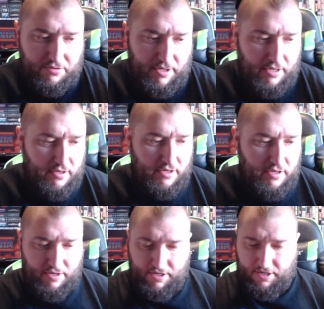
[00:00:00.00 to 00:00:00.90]
as well.
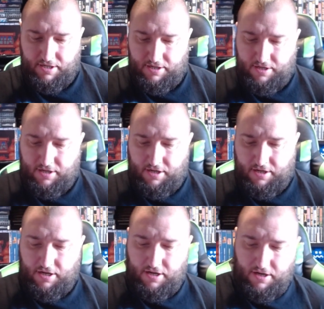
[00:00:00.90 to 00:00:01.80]

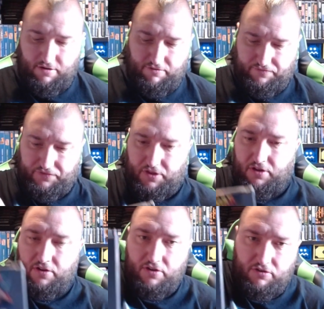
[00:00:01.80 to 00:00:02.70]
Uh,
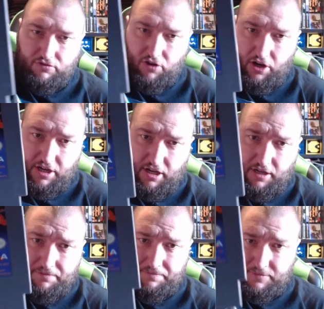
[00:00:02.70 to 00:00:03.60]

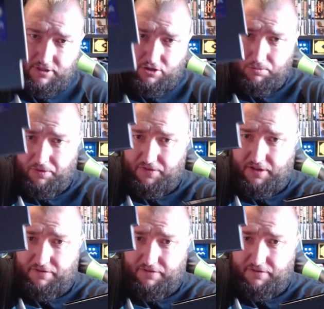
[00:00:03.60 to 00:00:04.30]
Rygar, come with the